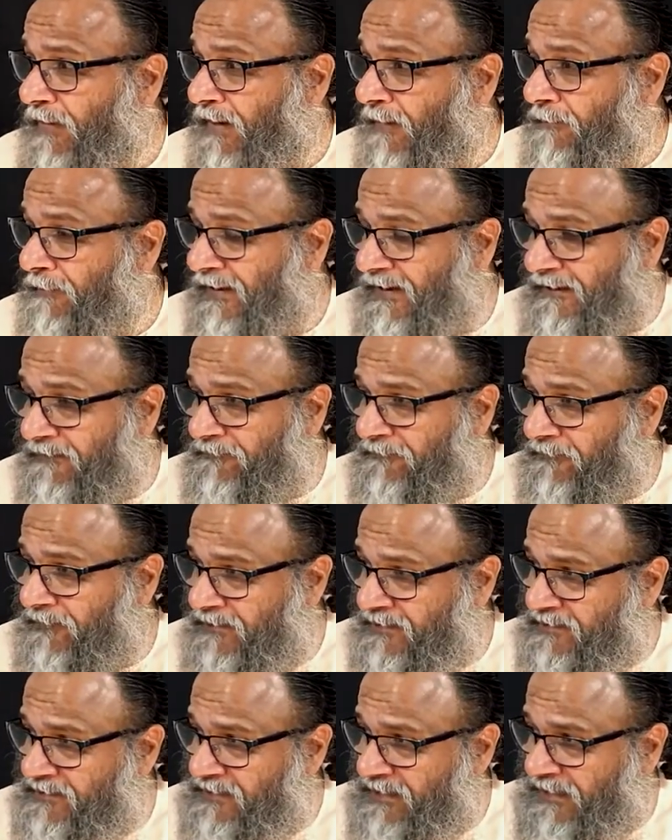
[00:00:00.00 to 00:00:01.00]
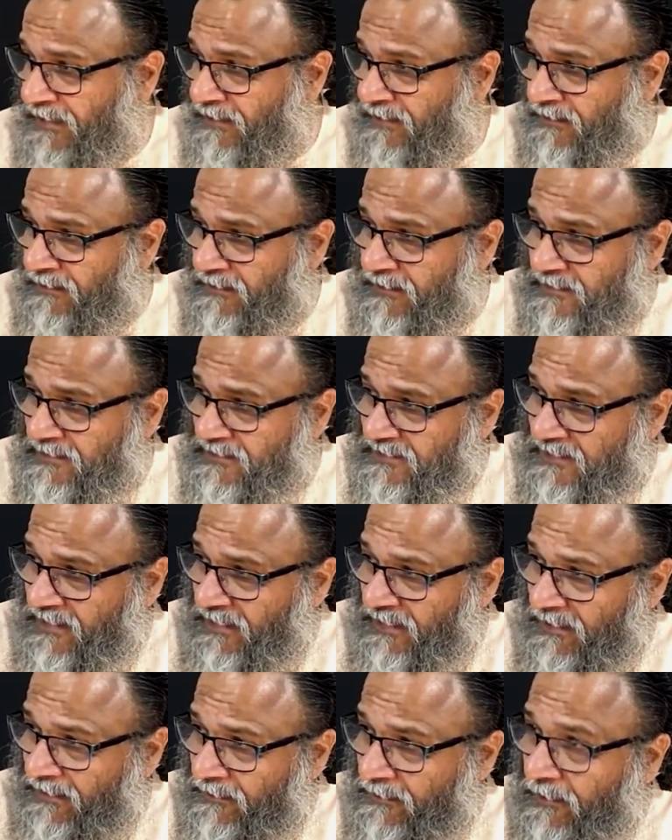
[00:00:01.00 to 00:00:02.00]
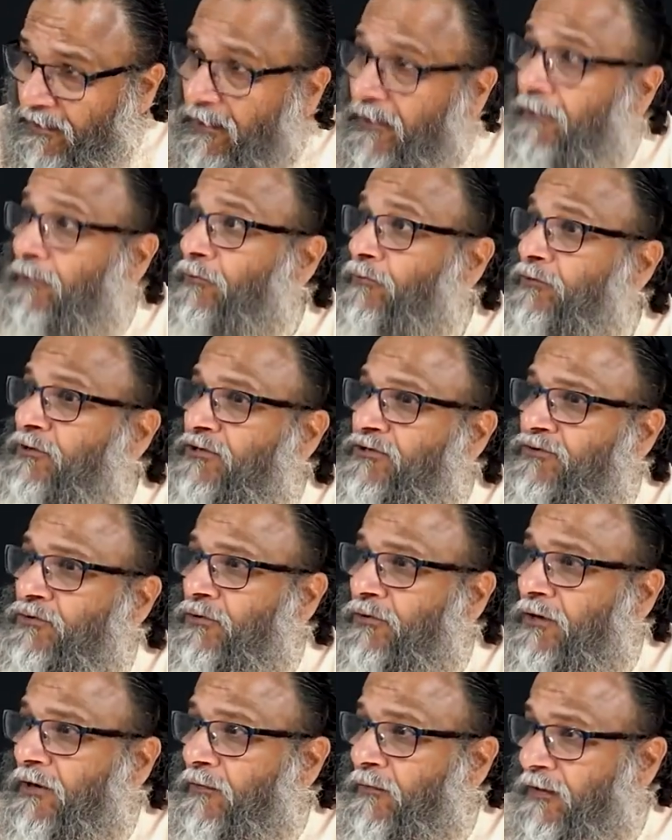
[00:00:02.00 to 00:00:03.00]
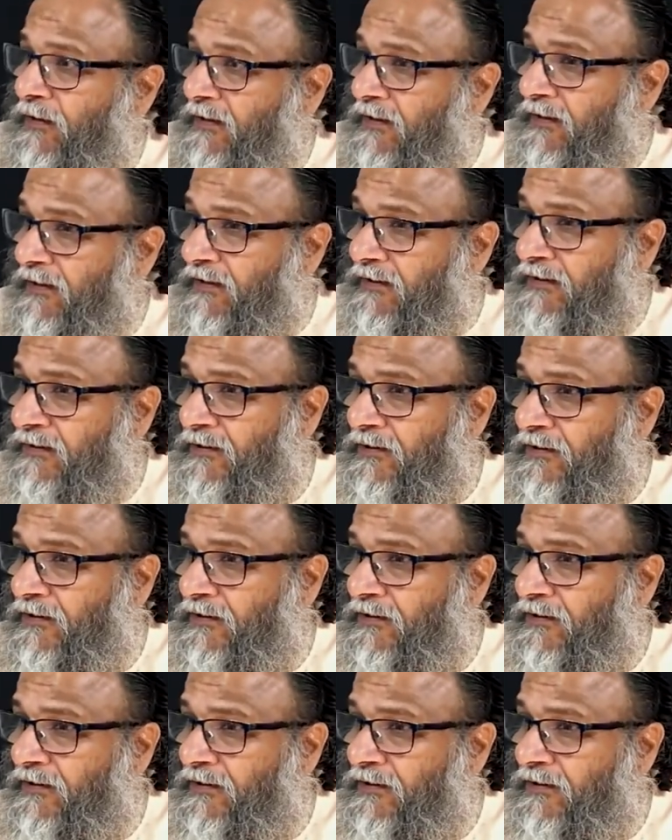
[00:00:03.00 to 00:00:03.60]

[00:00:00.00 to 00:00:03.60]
By manifesting the seed into this total world.